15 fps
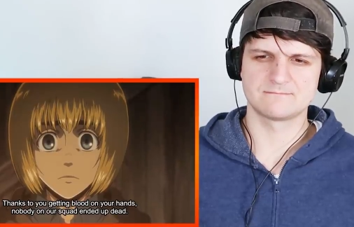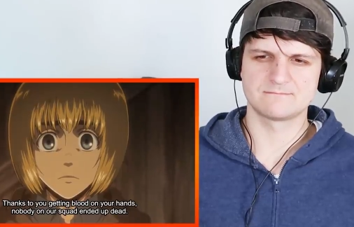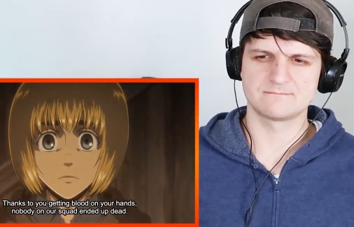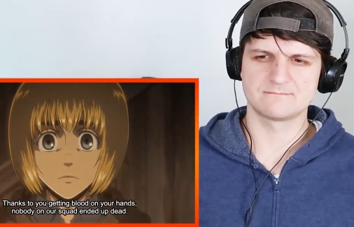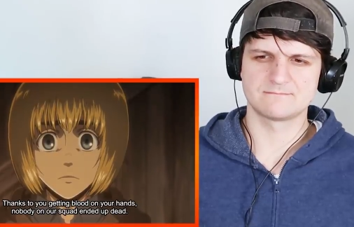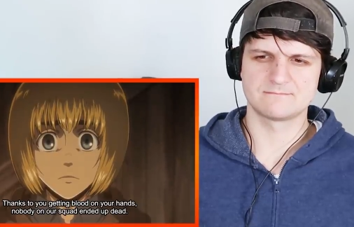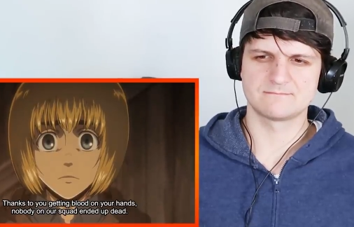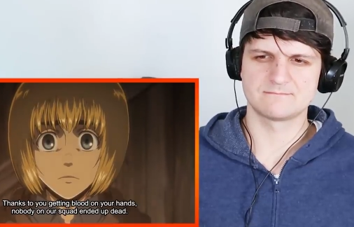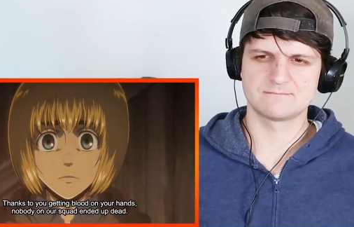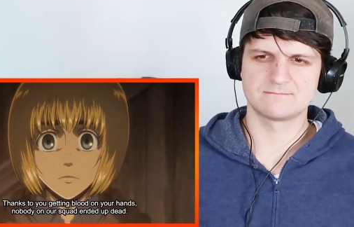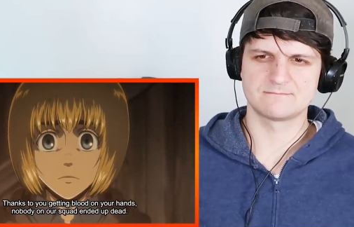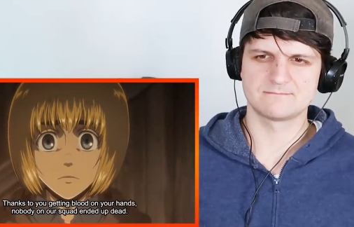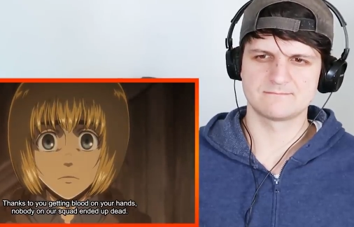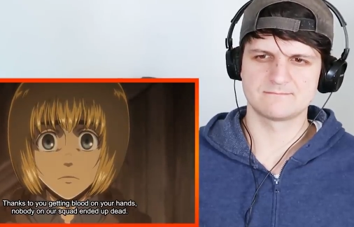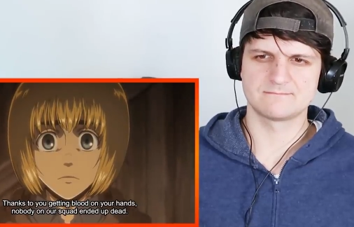
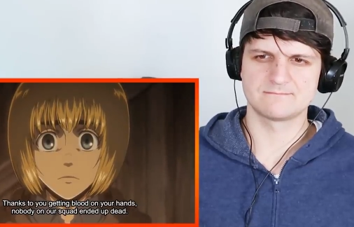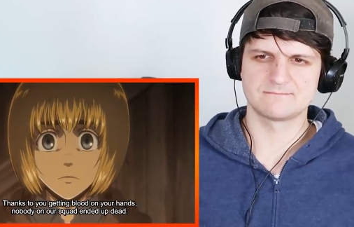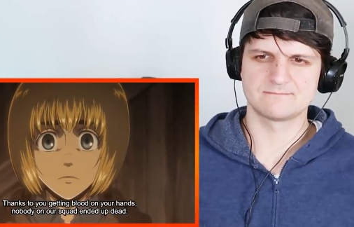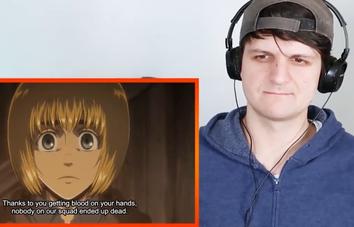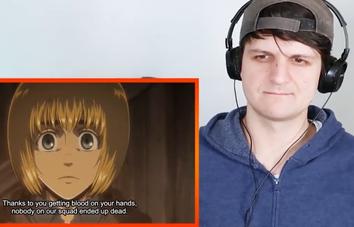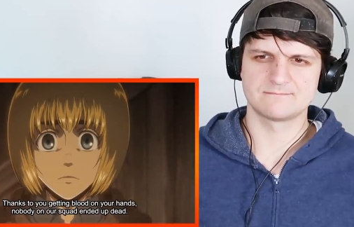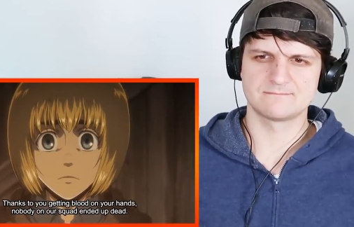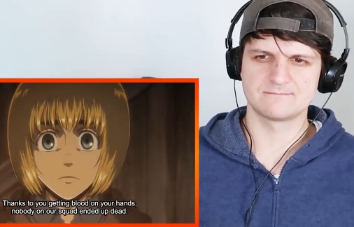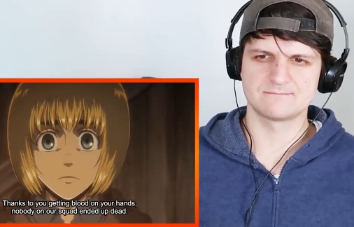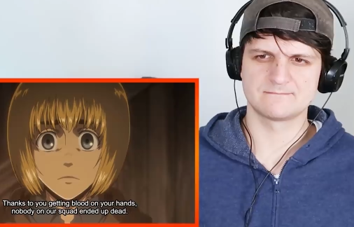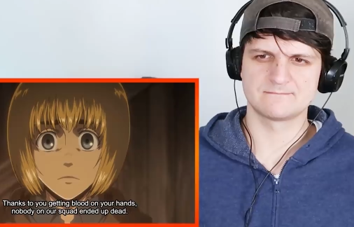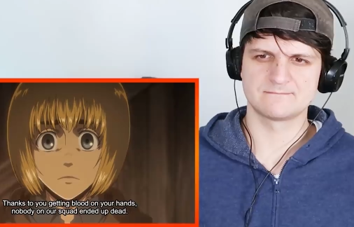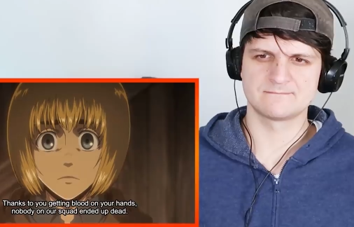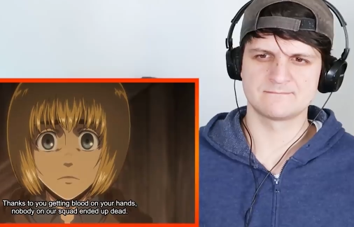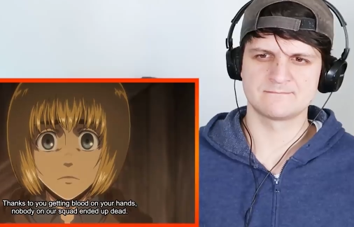
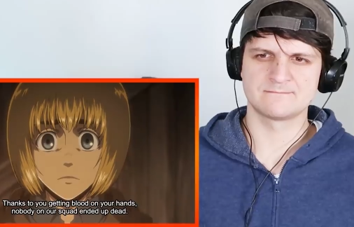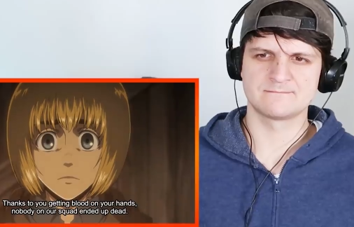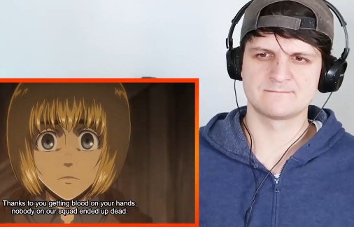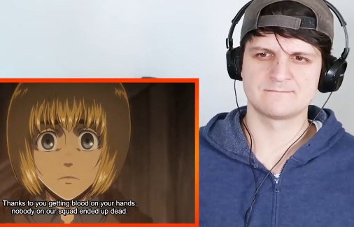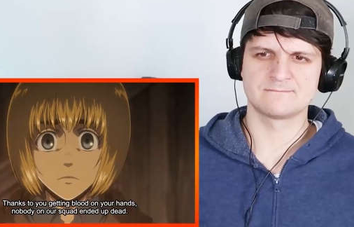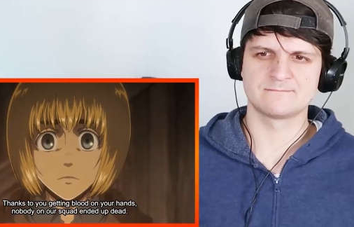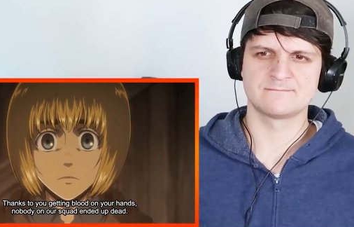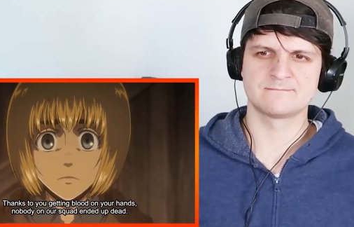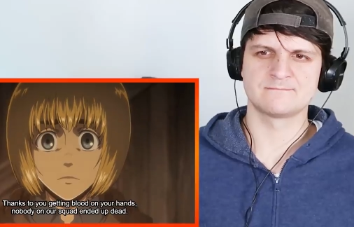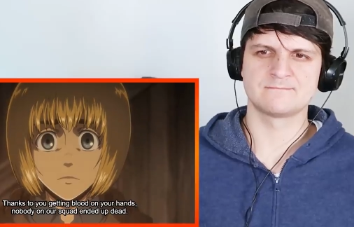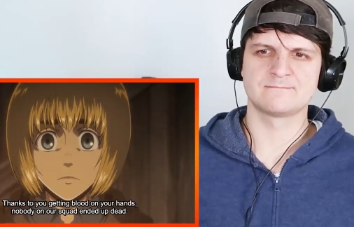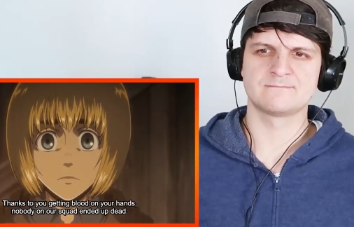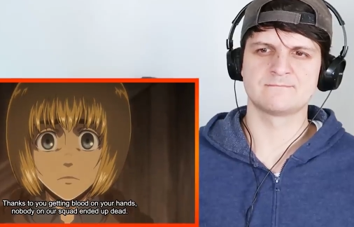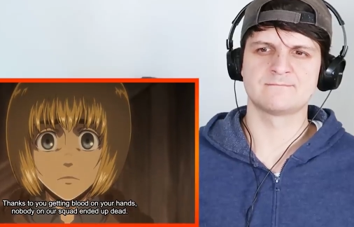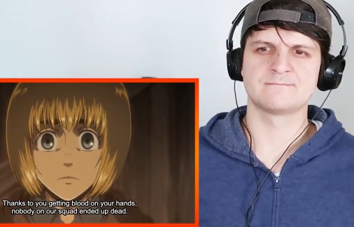
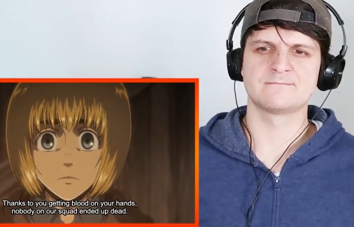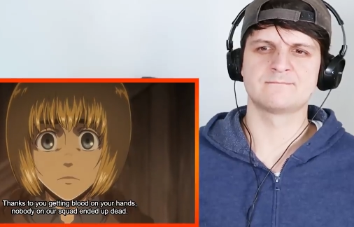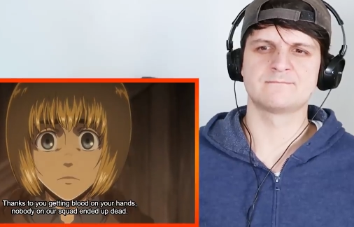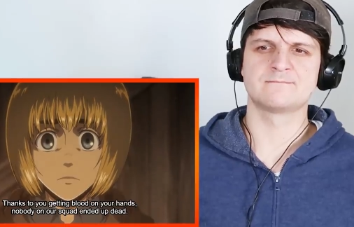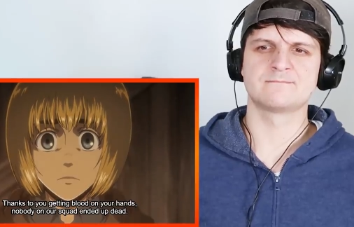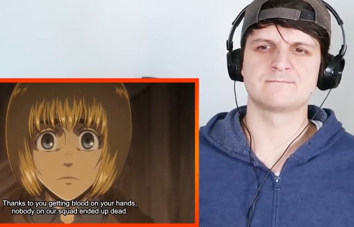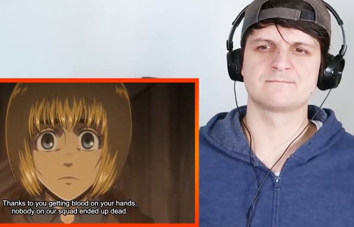(no one is talking)